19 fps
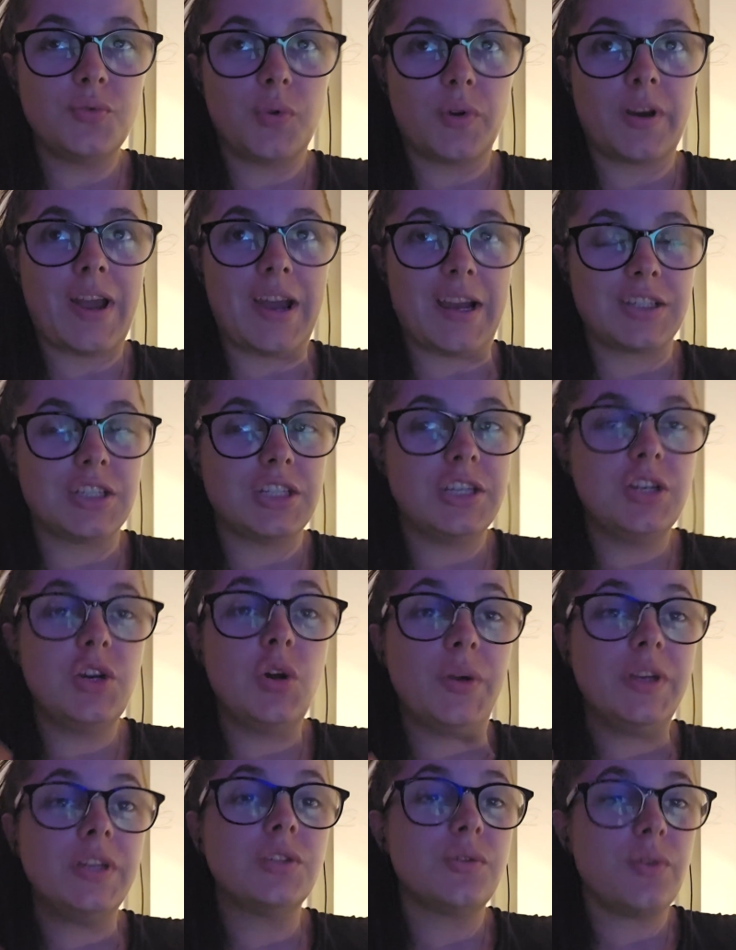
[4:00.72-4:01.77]
were actually
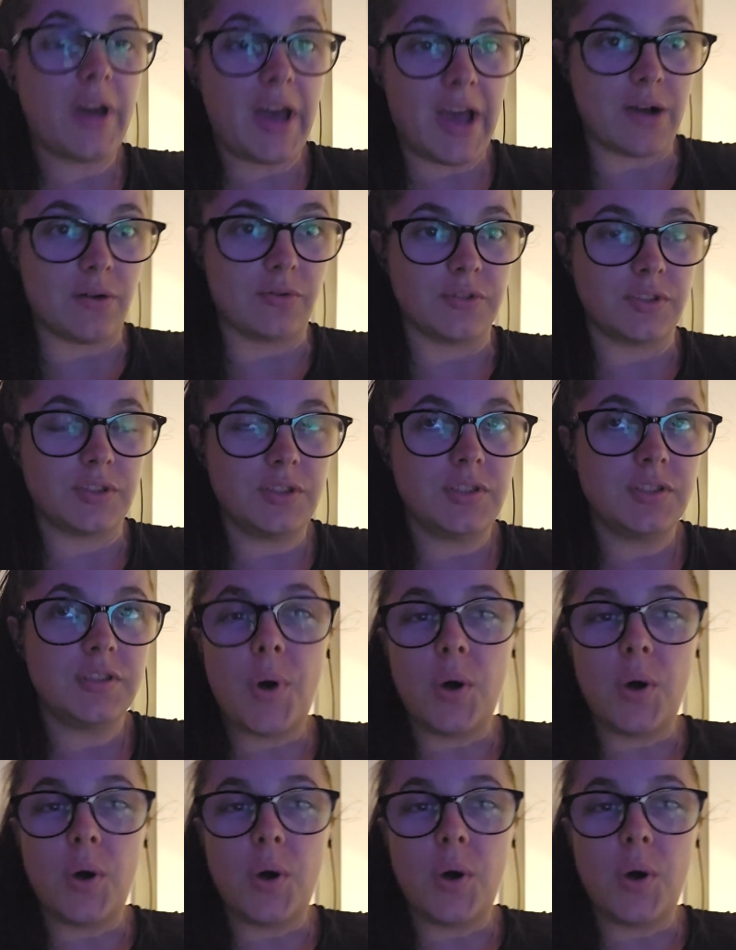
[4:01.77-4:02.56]
going to houses.